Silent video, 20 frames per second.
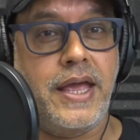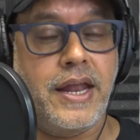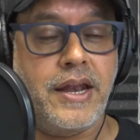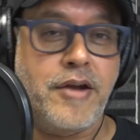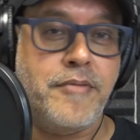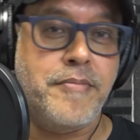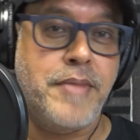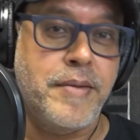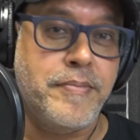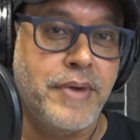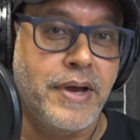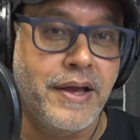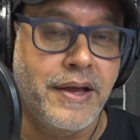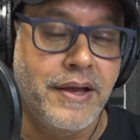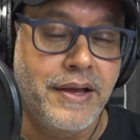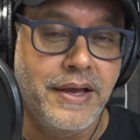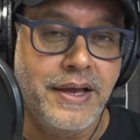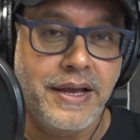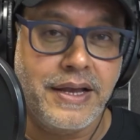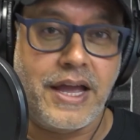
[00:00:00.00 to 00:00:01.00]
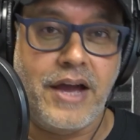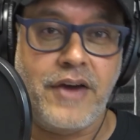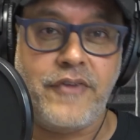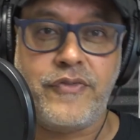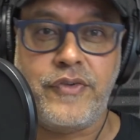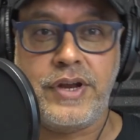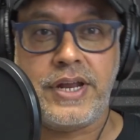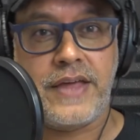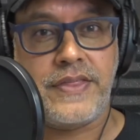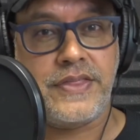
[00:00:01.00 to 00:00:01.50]
And I remember
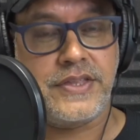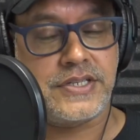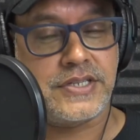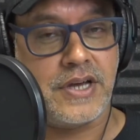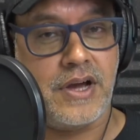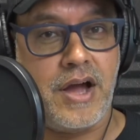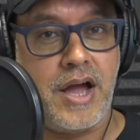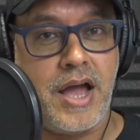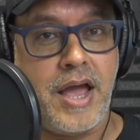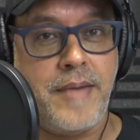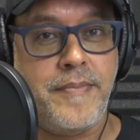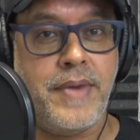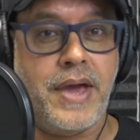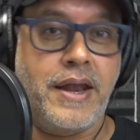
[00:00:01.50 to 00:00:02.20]
covering at the time.